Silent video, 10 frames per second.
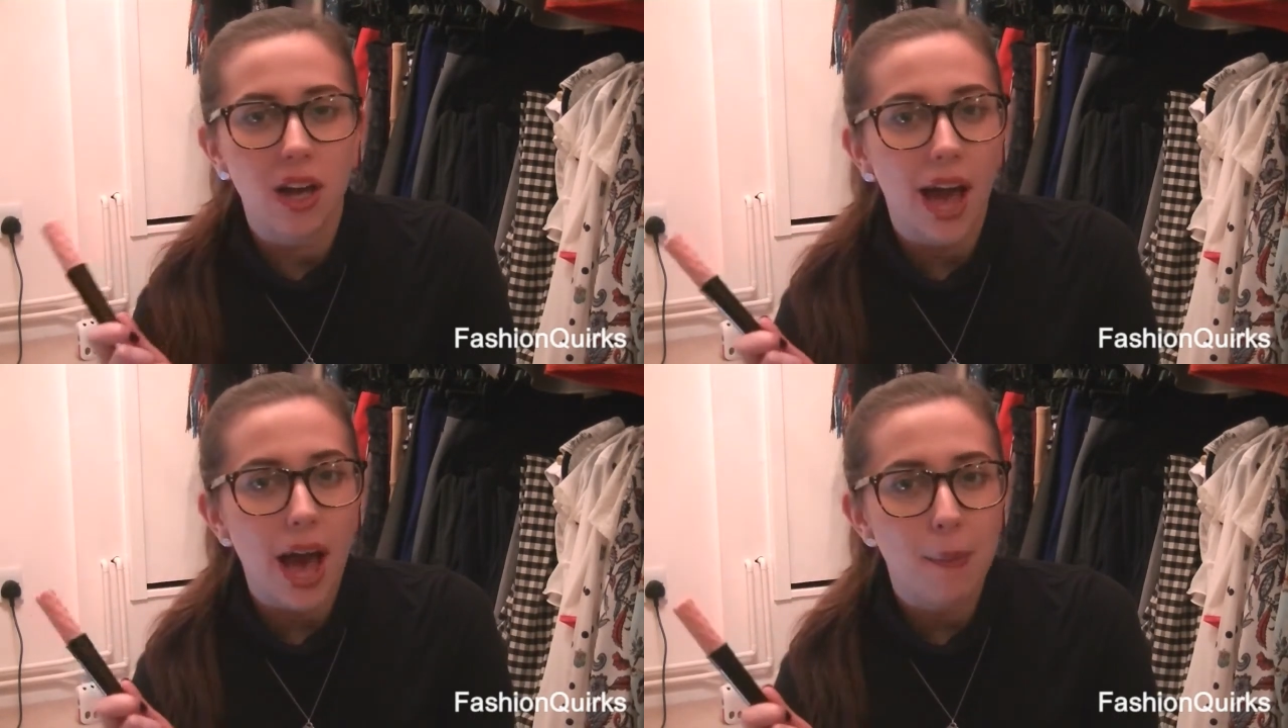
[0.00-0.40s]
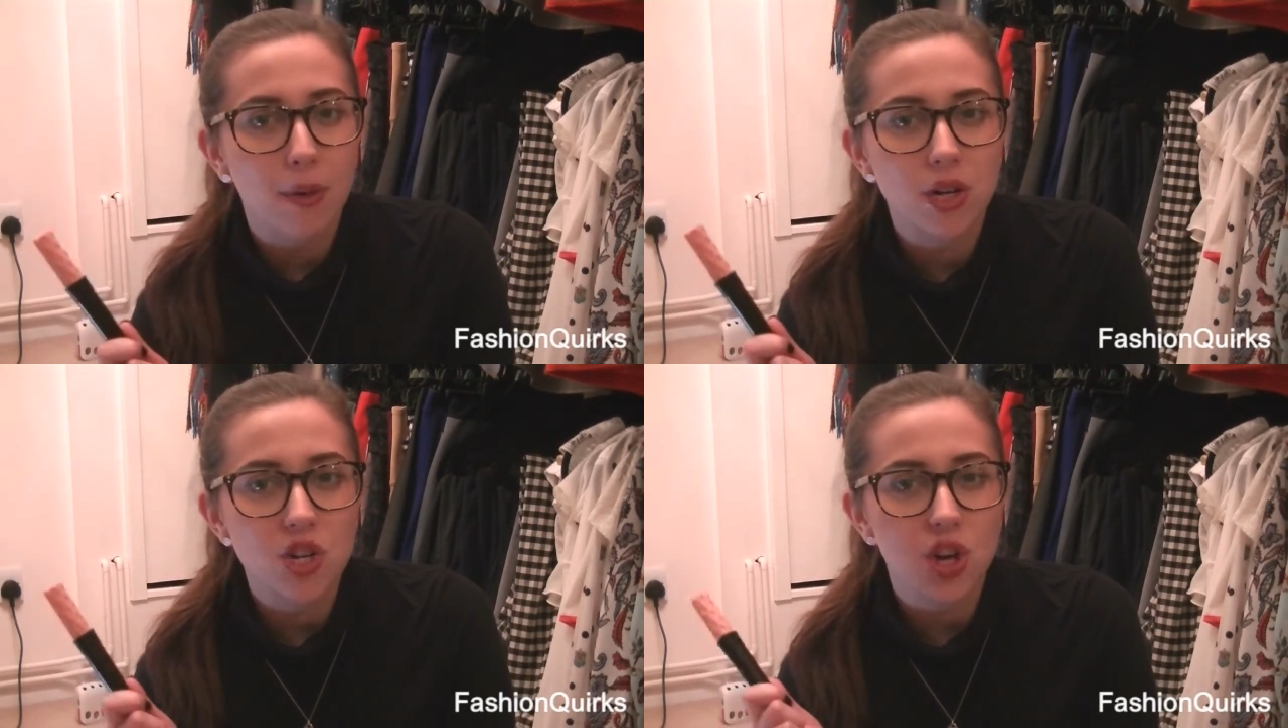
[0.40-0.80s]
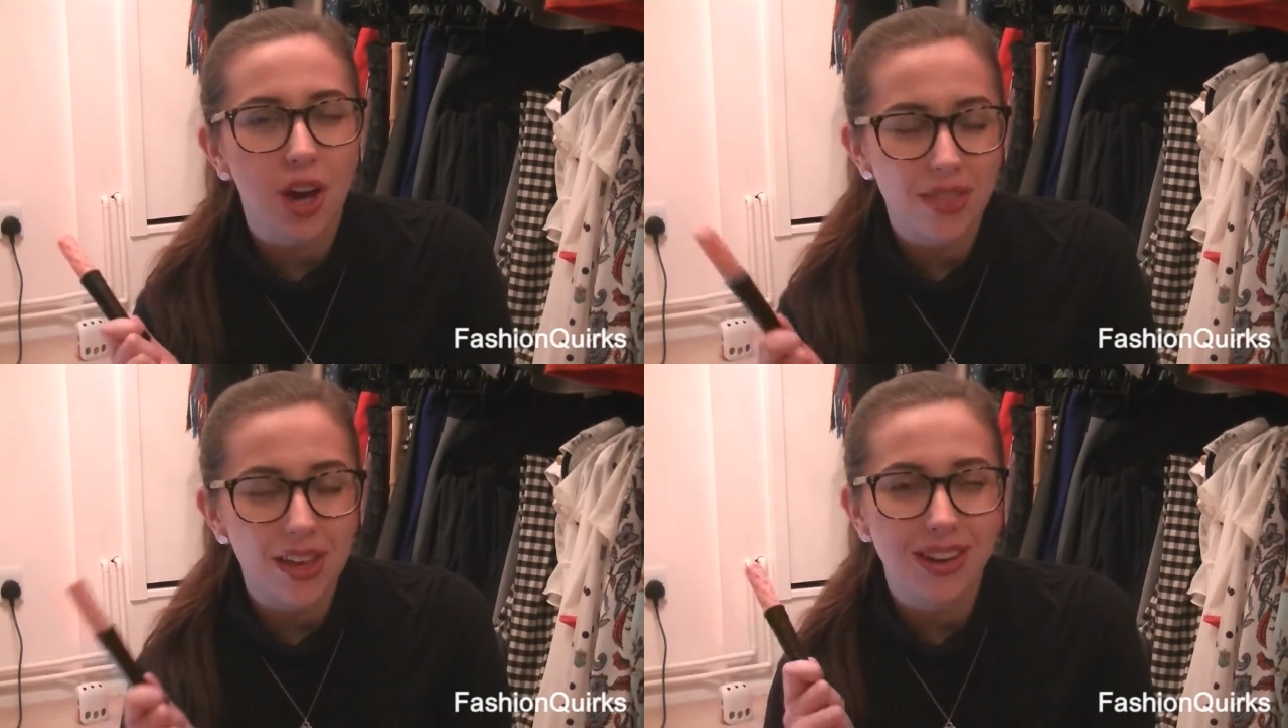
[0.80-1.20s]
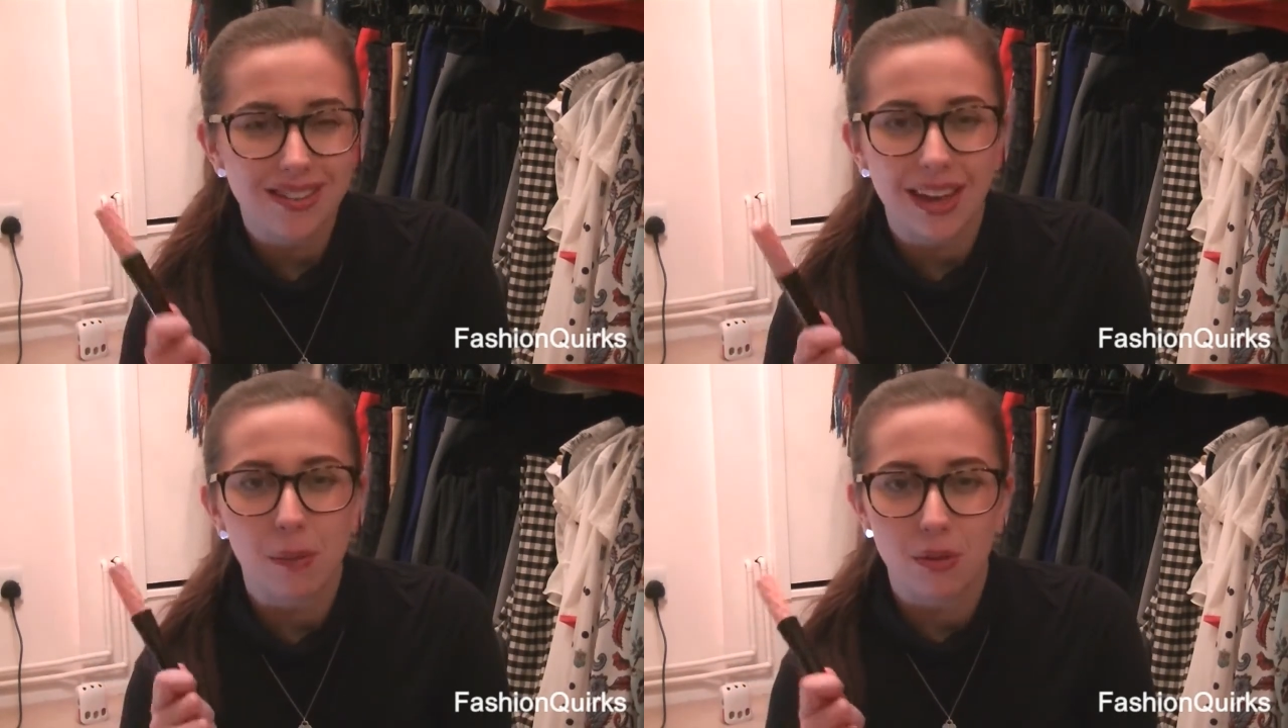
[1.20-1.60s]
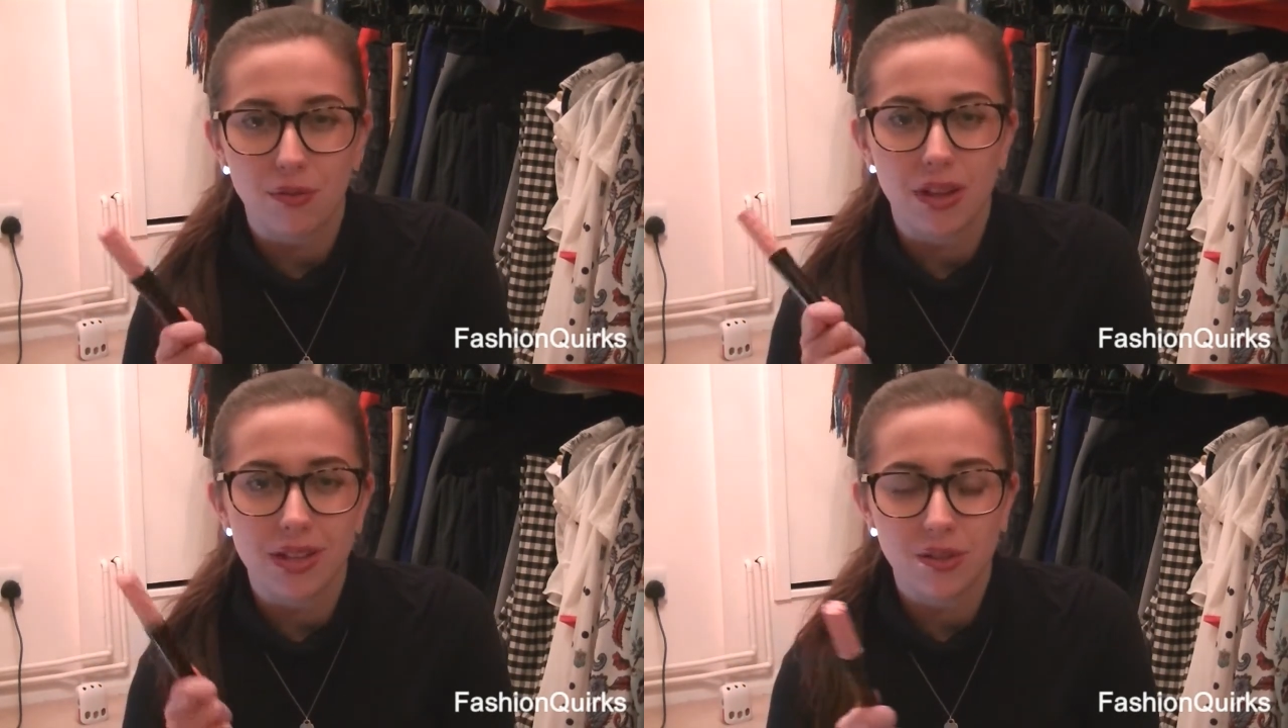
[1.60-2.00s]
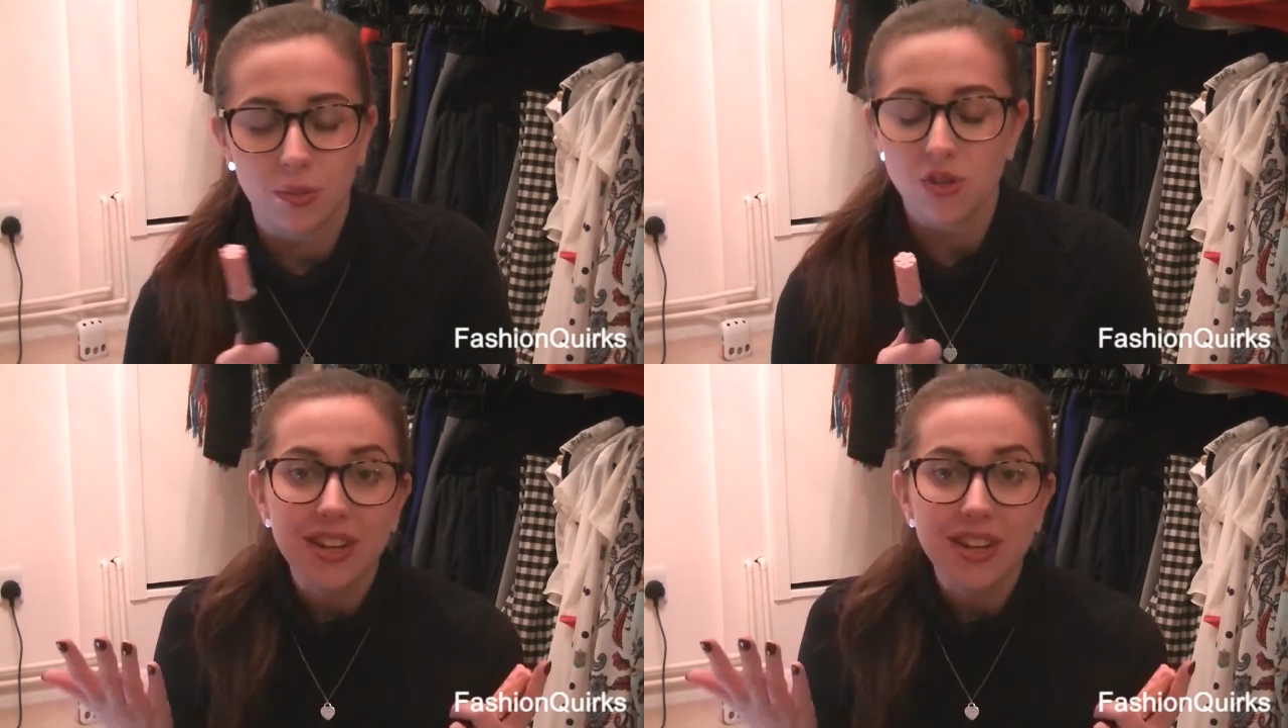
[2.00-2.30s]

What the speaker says: at a push, I think I'd say I prefer this one.